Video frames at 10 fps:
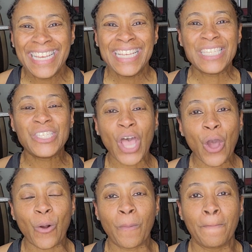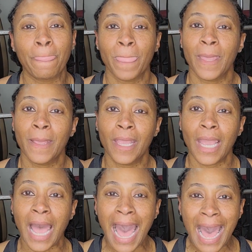So
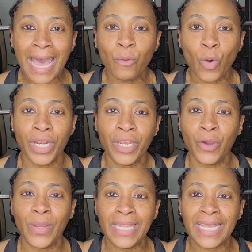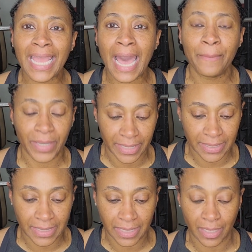I want to know in the
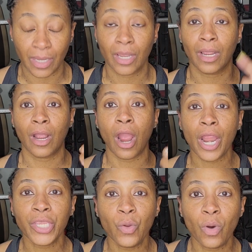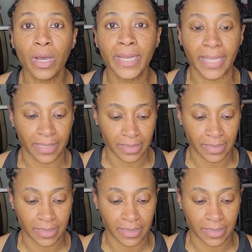comments, are you on it?